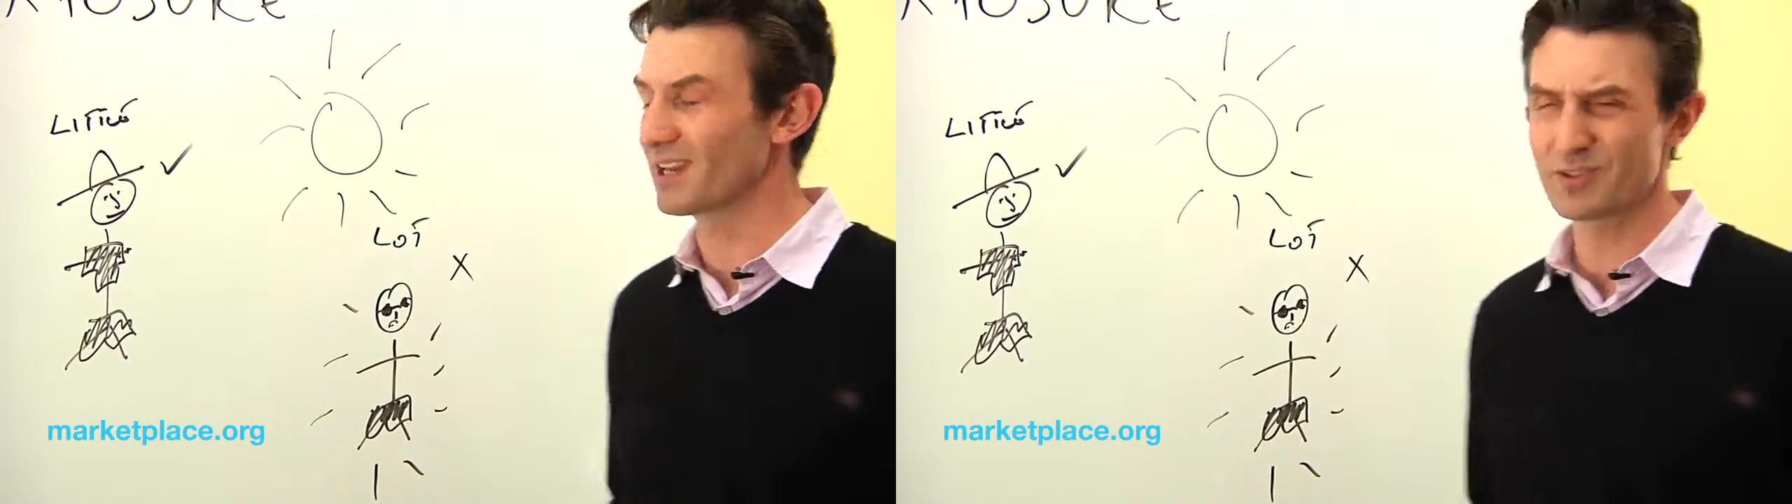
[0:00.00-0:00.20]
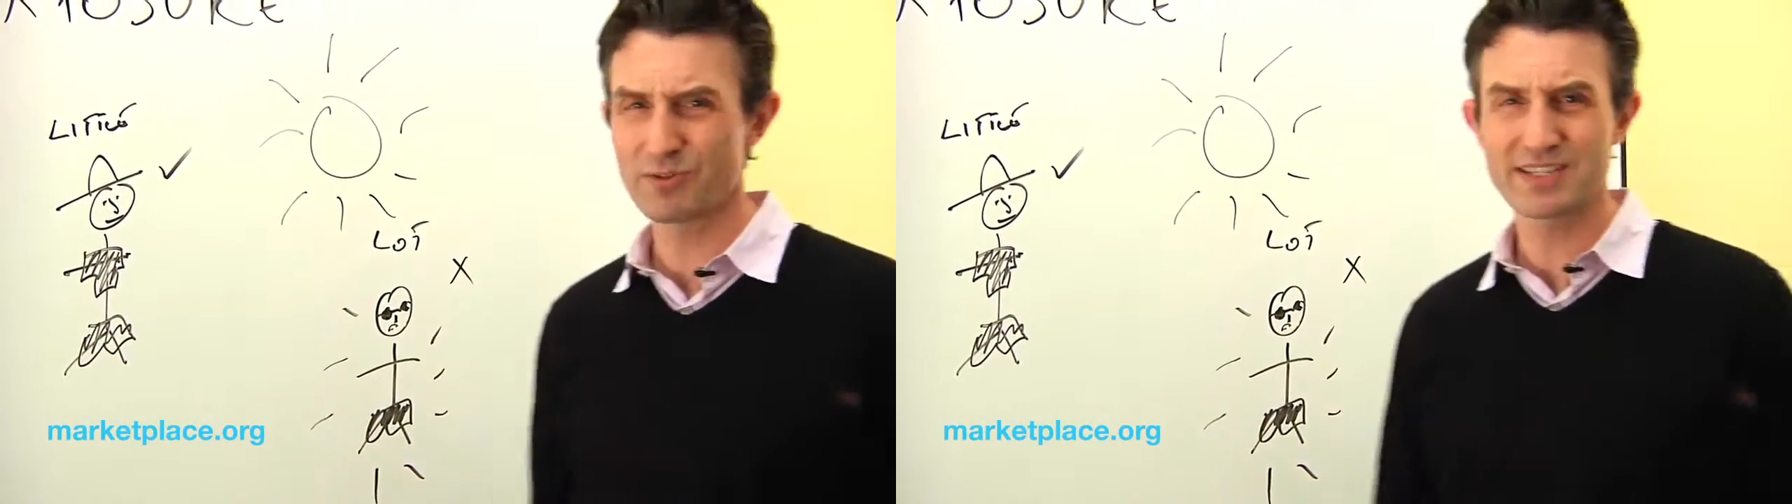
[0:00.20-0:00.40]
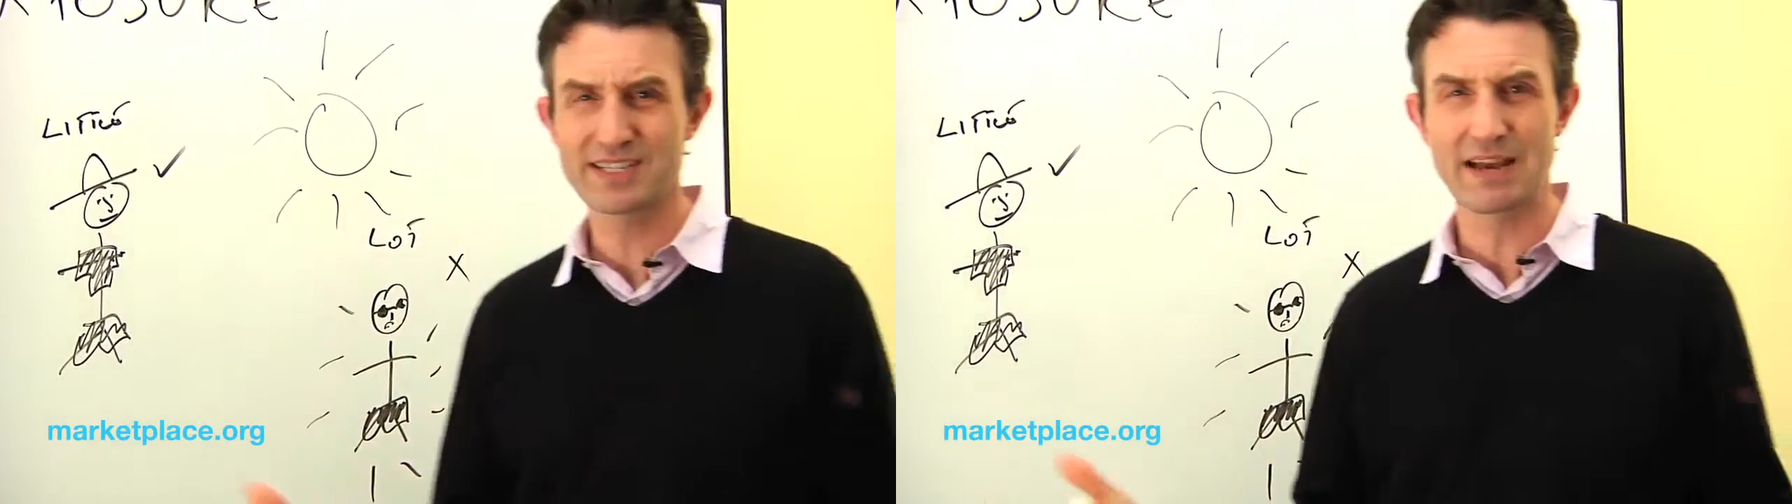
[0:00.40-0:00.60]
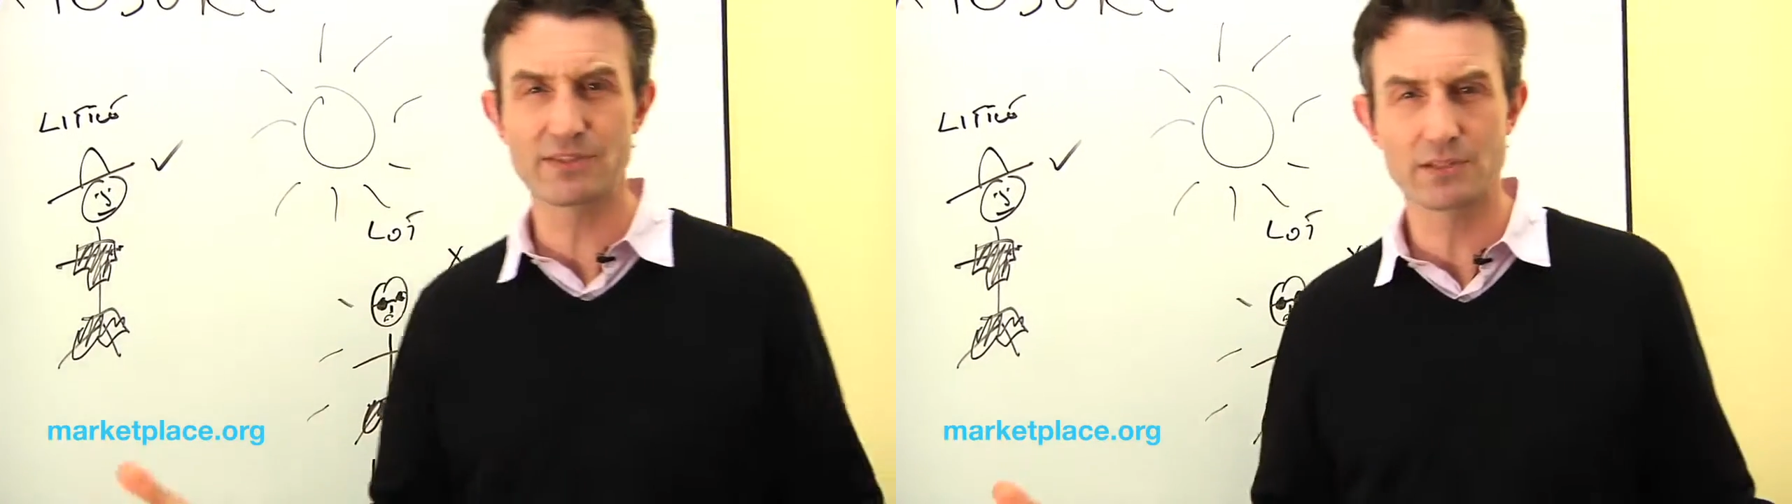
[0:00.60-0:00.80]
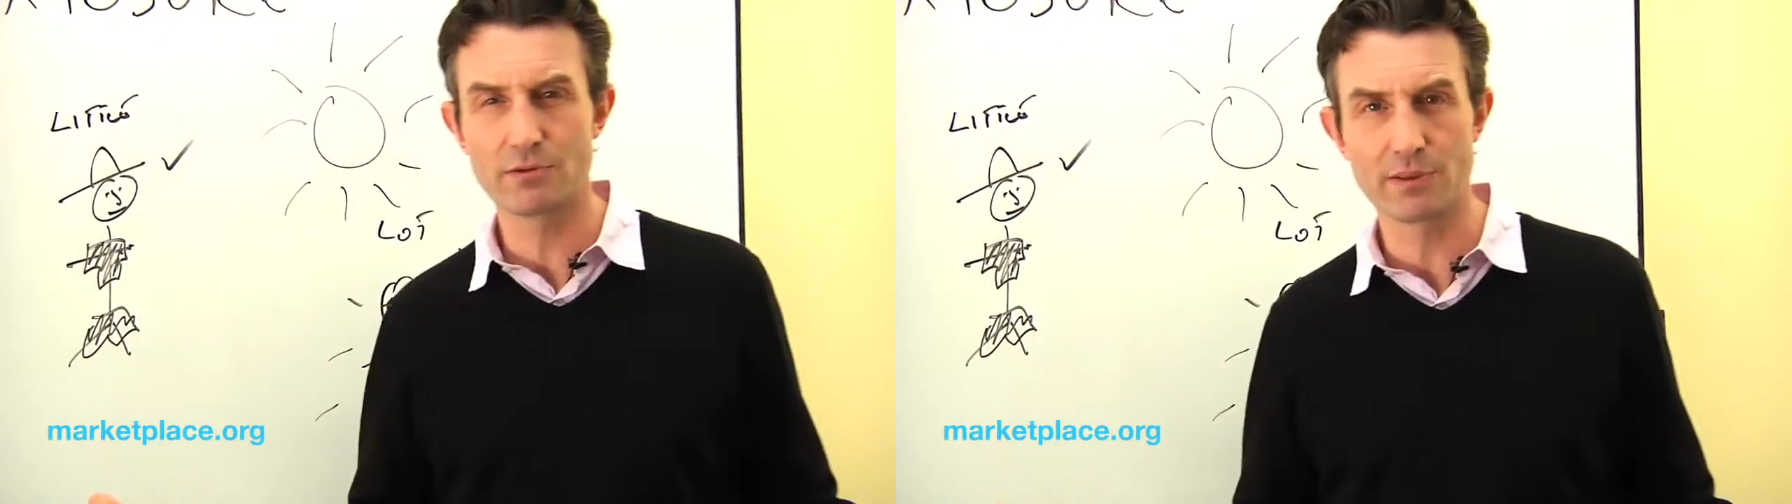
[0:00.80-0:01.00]
So what does this have
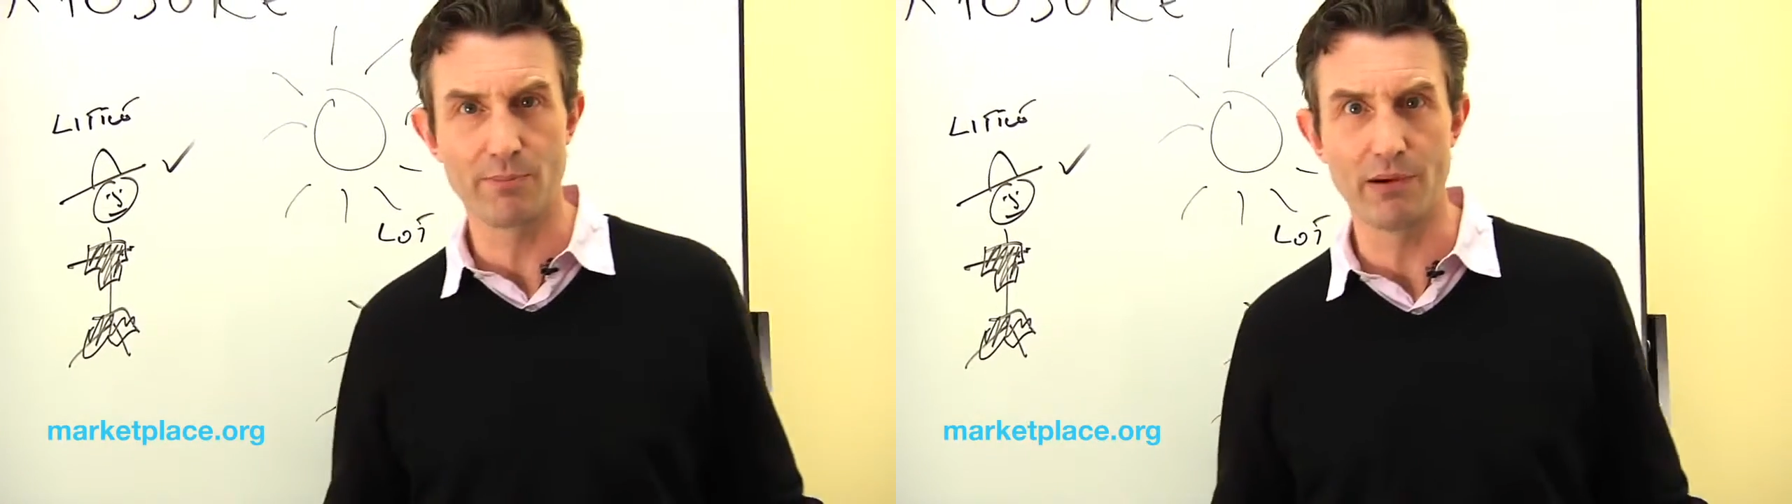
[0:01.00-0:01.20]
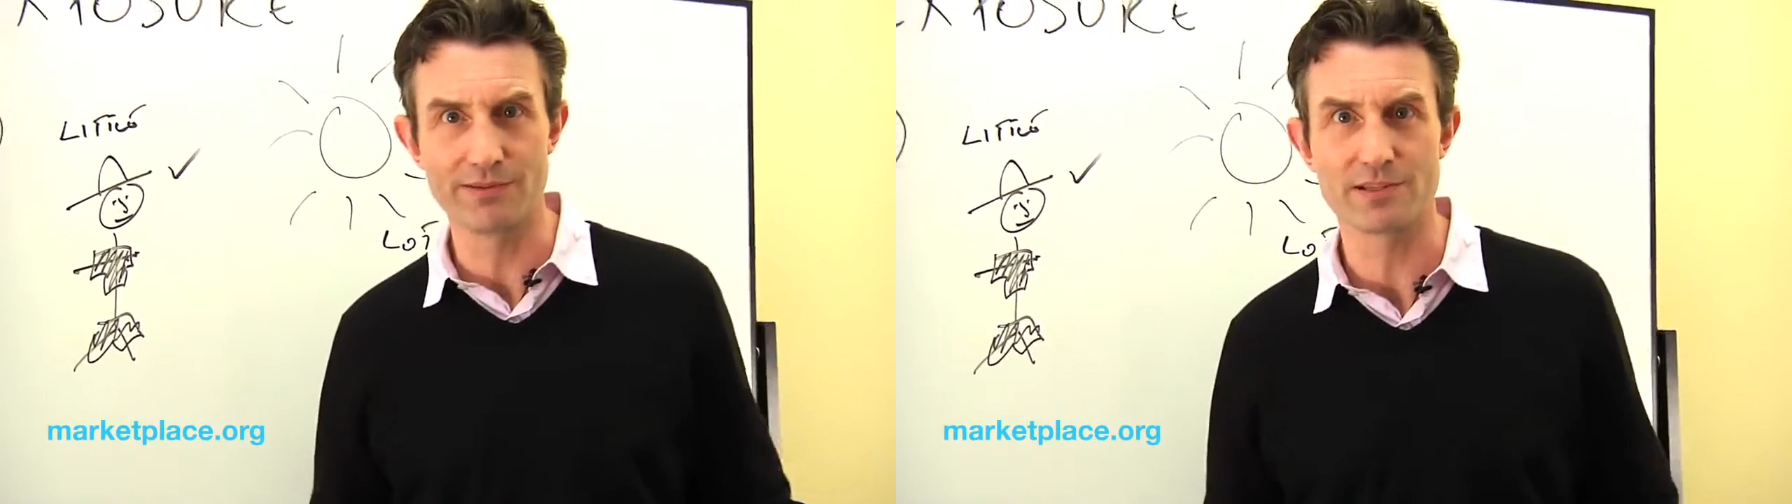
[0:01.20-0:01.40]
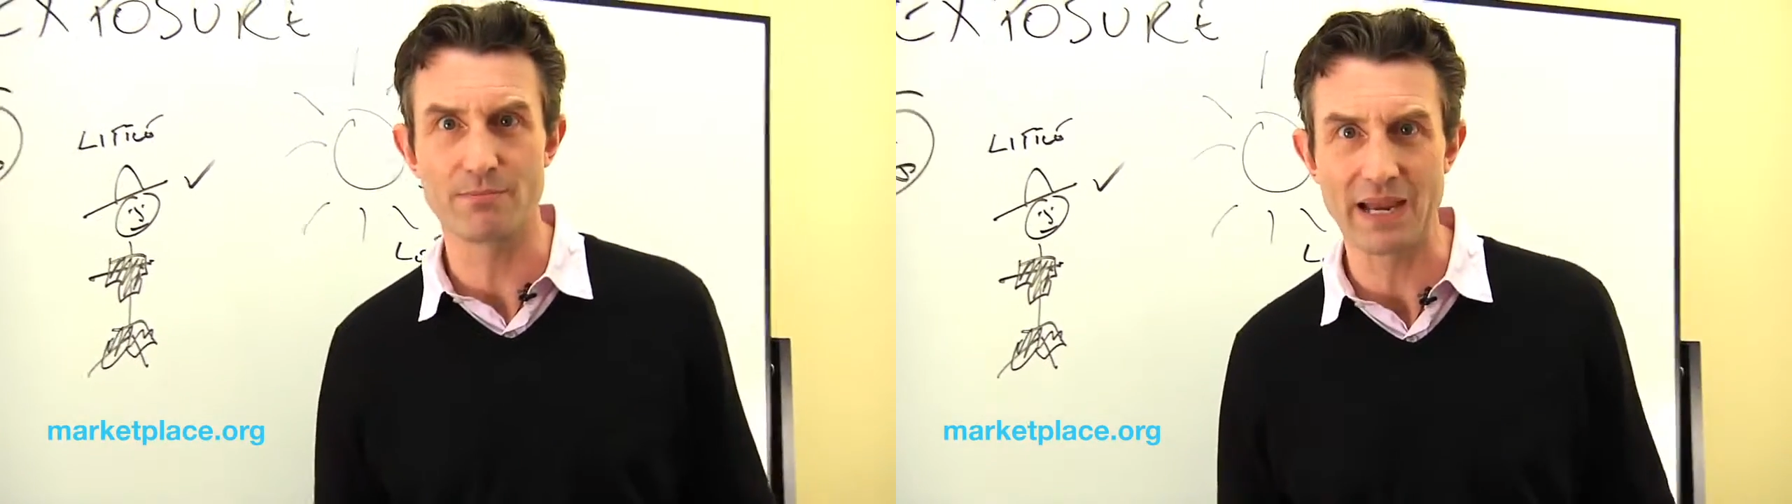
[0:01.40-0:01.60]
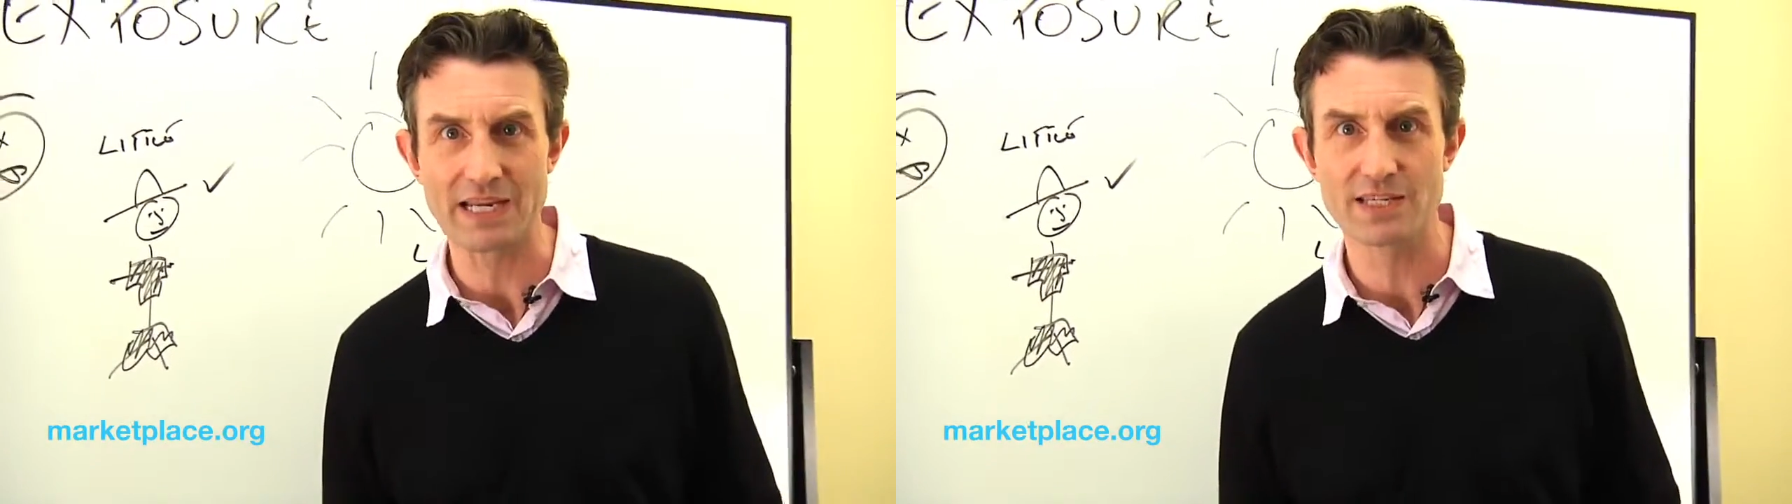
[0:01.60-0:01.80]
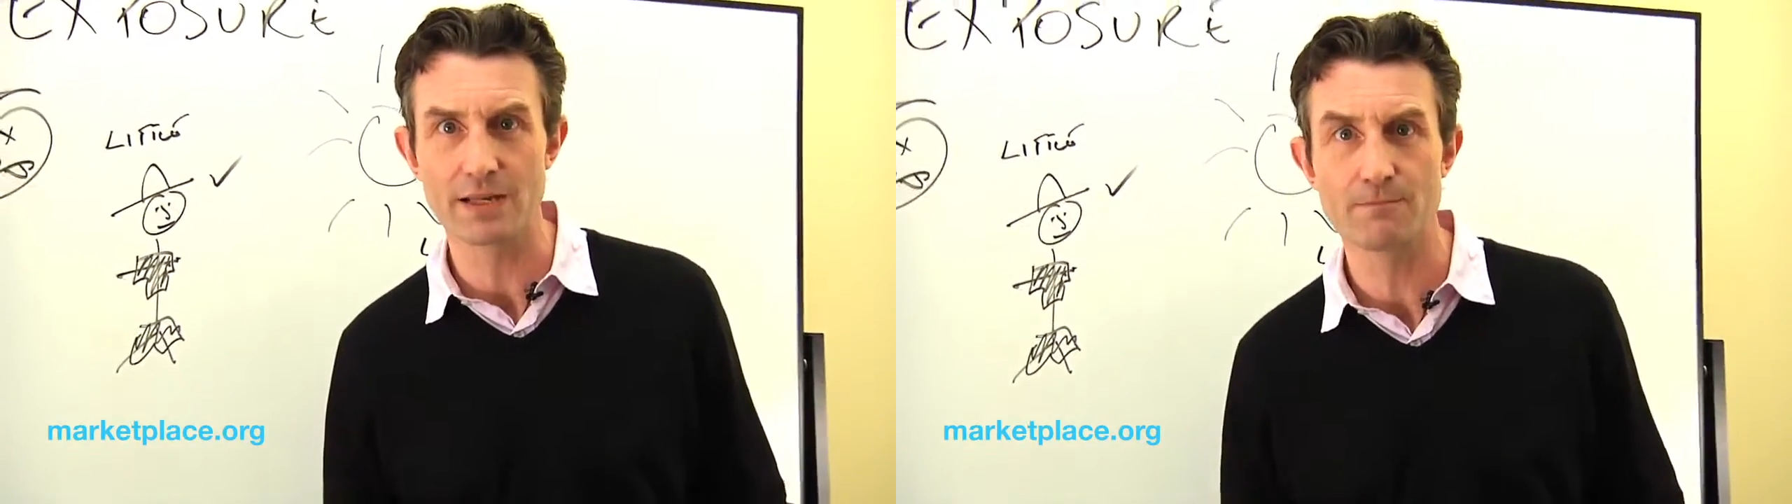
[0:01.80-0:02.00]
to do with bonds and bank
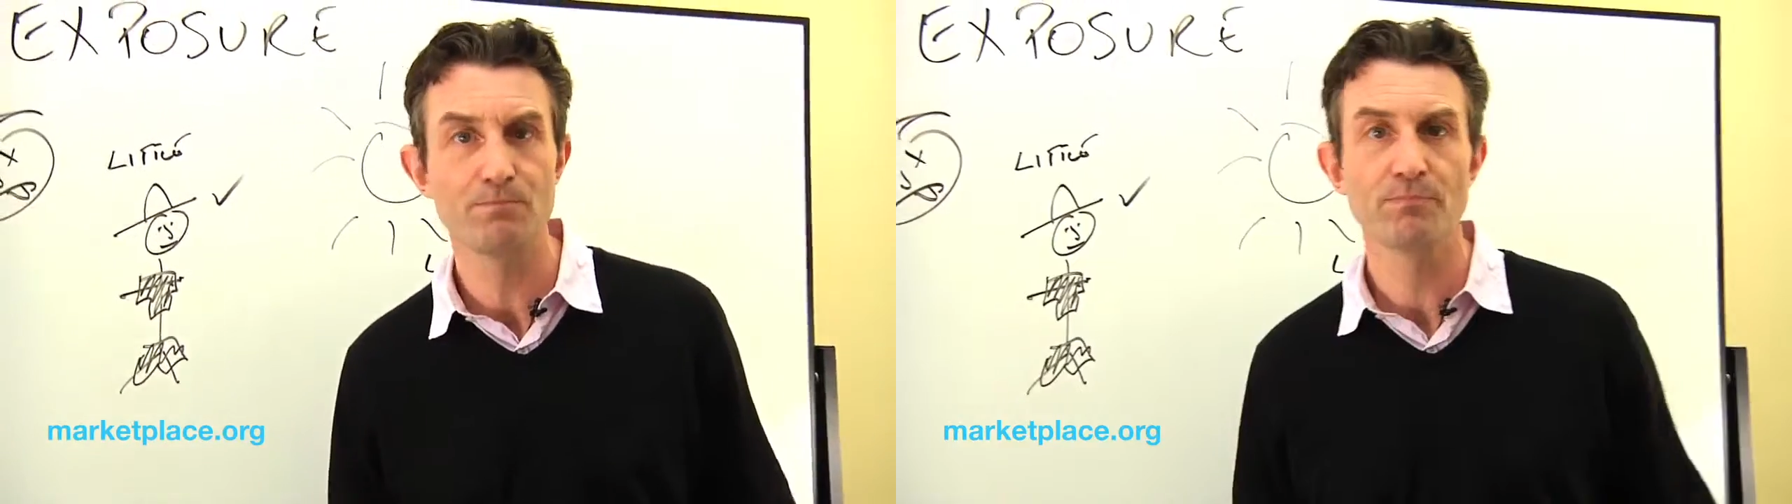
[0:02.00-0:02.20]
debt?